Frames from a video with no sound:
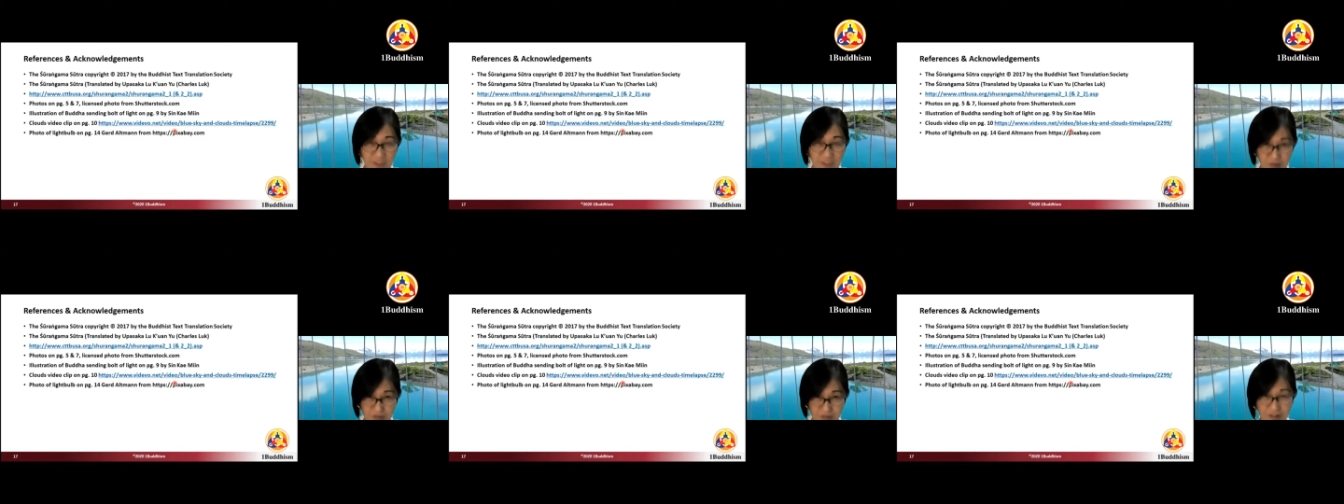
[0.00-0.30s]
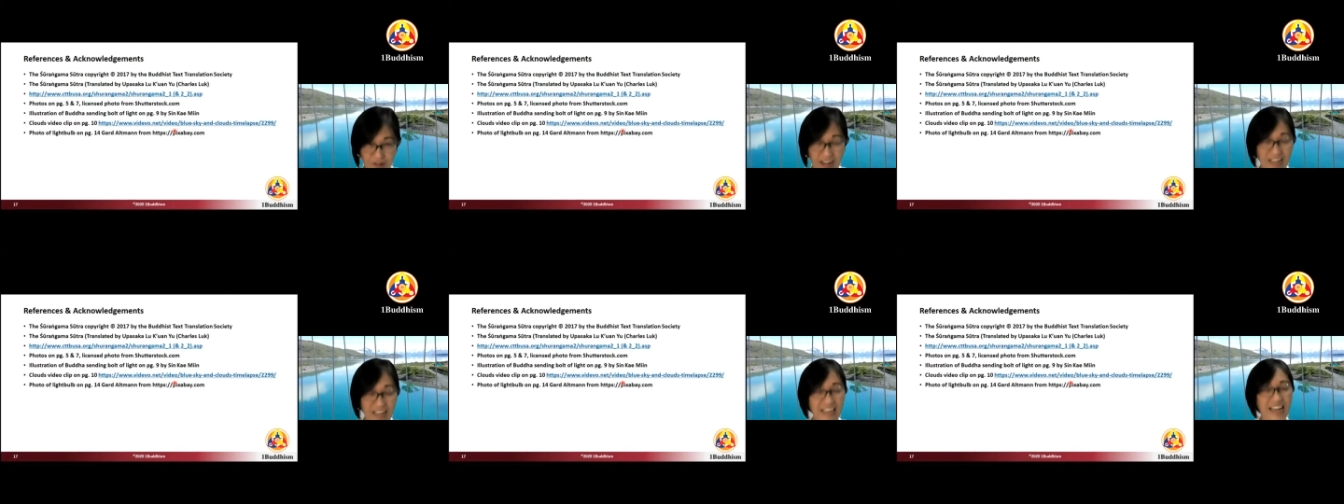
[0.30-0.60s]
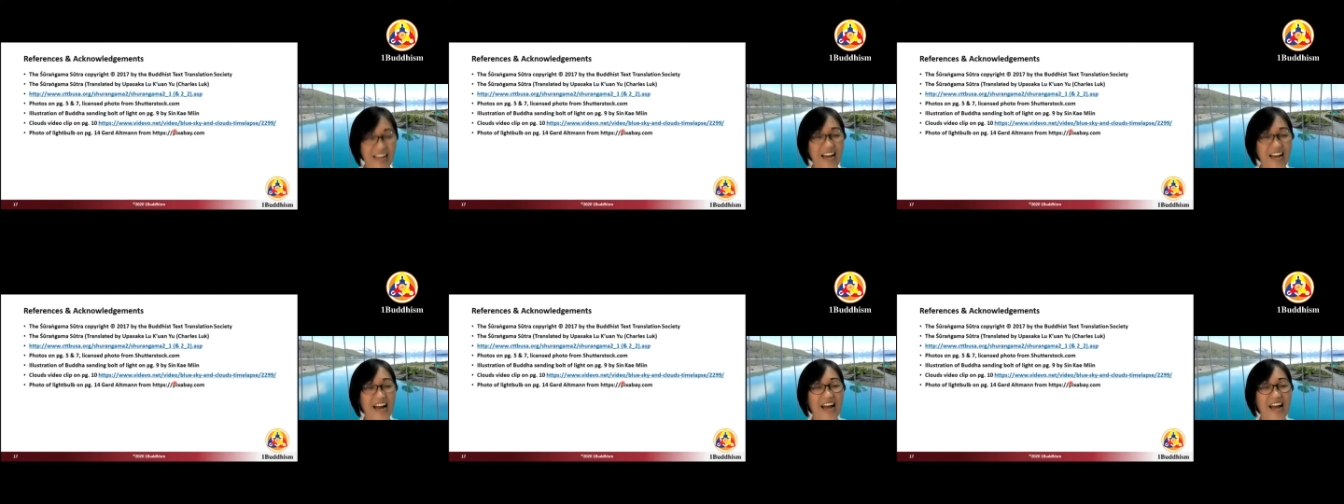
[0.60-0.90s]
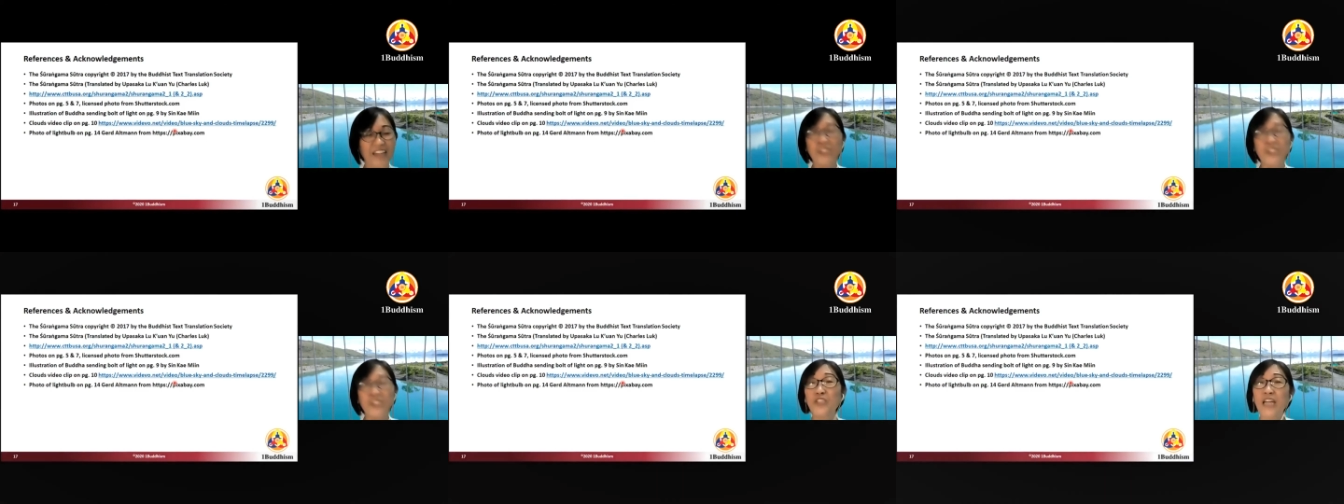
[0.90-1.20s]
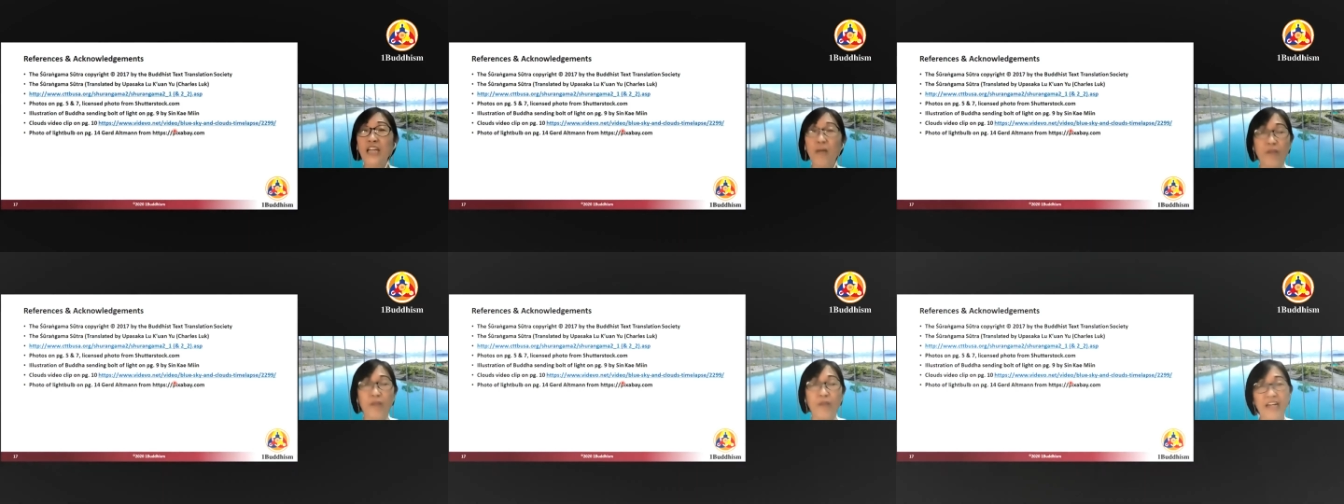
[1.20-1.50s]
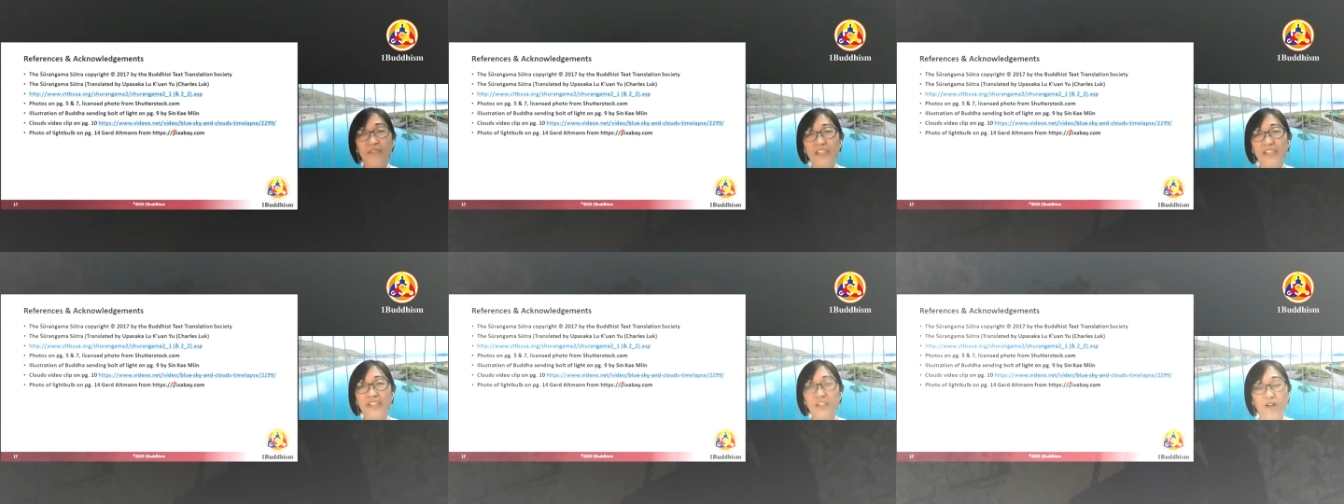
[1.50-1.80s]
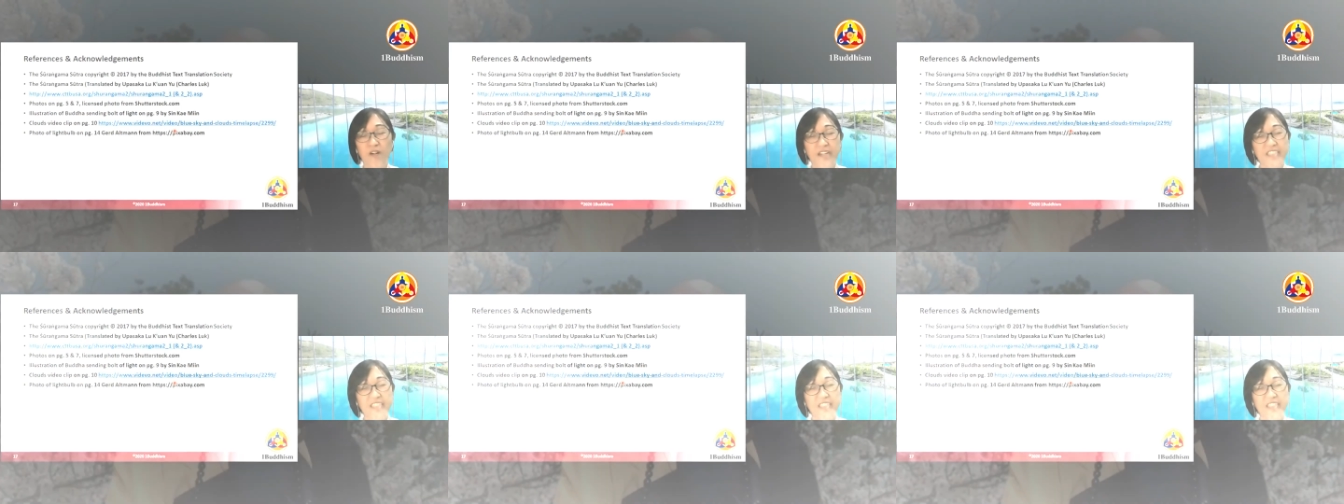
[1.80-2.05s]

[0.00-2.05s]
sutra and share whatever knowledge I